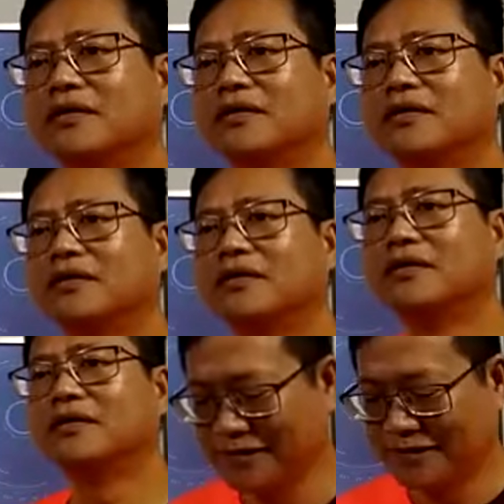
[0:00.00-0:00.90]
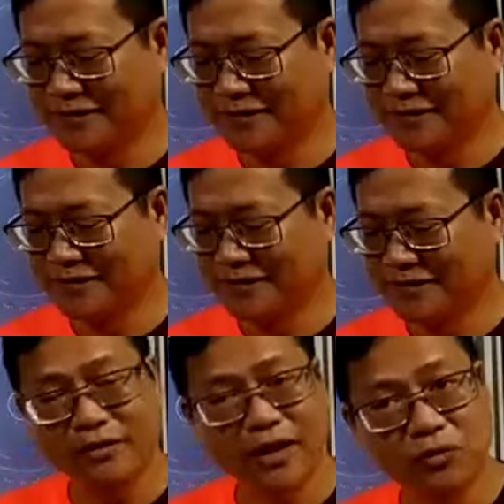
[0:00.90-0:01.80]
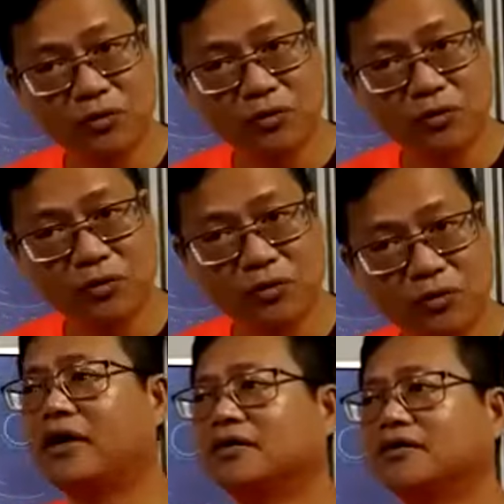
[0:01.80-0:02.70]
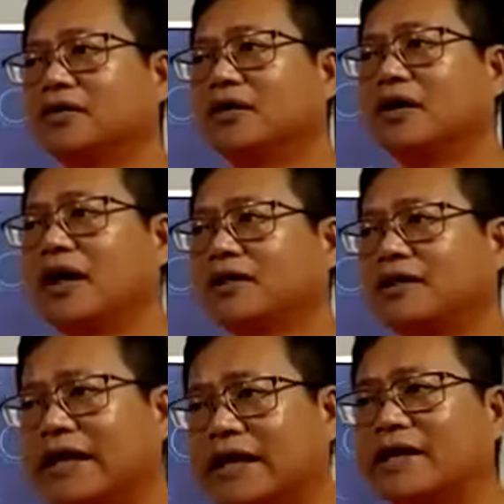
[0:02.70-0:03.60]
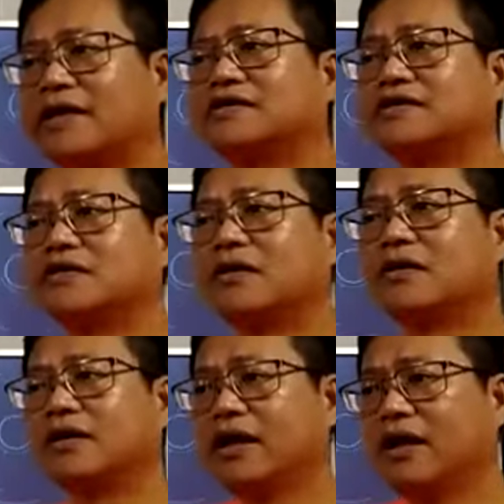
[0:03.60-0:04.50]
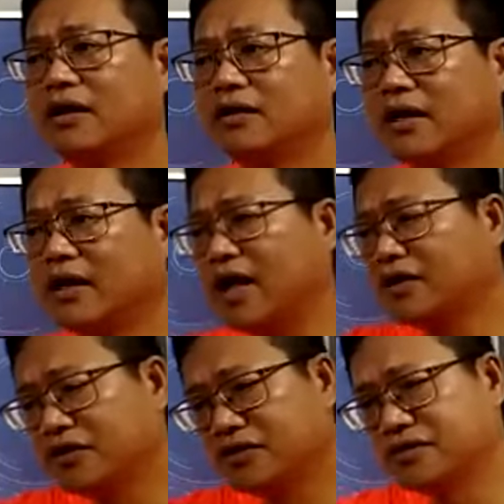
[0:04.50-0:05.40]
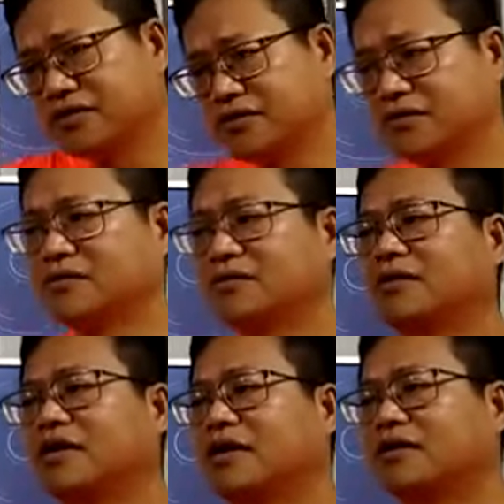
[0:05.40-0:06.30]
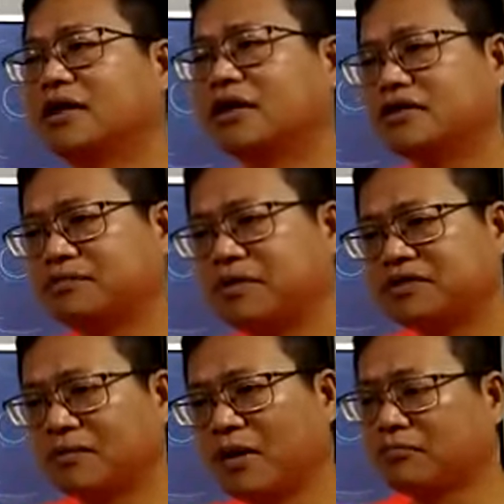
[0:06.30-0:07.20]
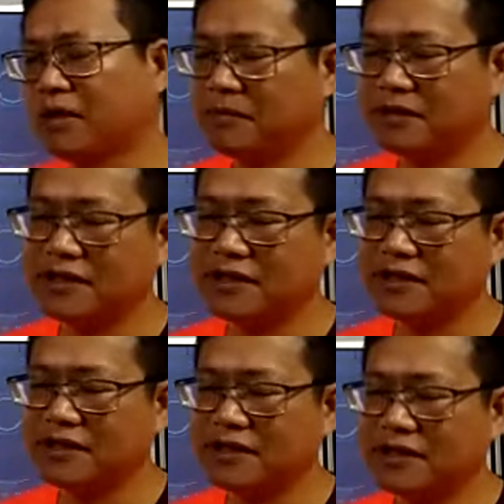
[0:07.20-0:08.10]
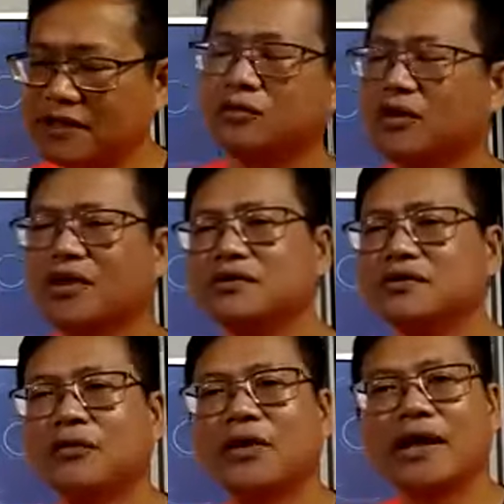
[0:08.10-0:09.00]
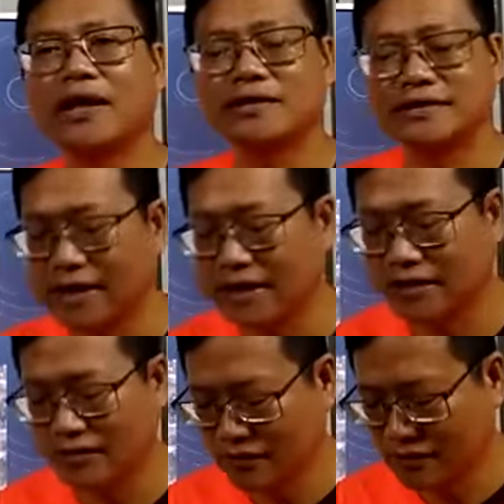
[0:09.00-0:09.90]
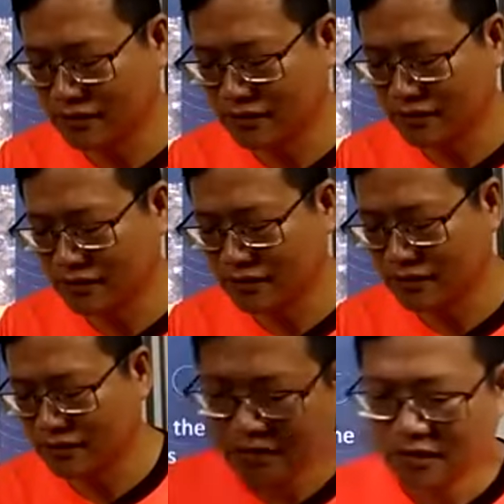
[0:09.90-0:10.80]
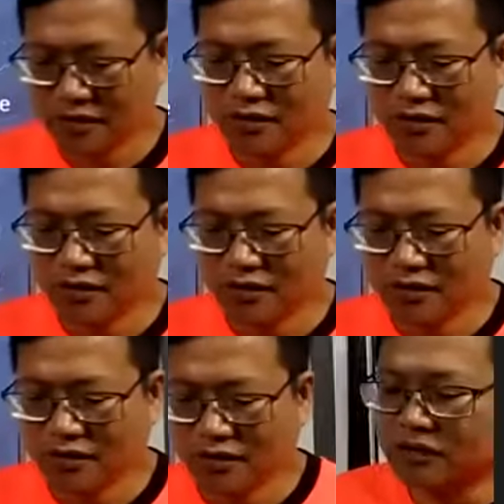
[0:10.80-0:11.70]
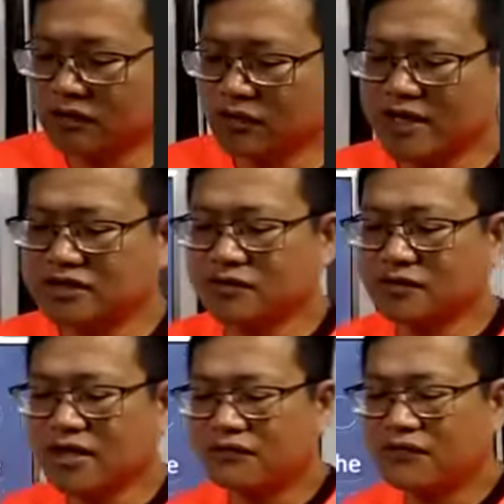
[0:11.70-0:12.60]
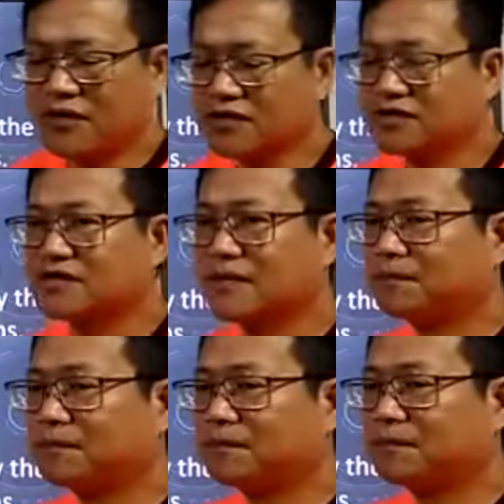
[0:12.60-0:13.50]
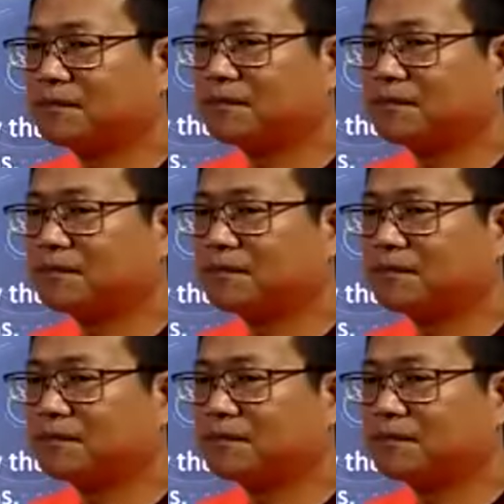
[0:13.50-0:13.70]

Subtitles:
Okay, that would be one part. Artilleries or the canyons, okay, that speaks about maybe the tails. We don't say, we cannot say, okay? In continuation of that verse, by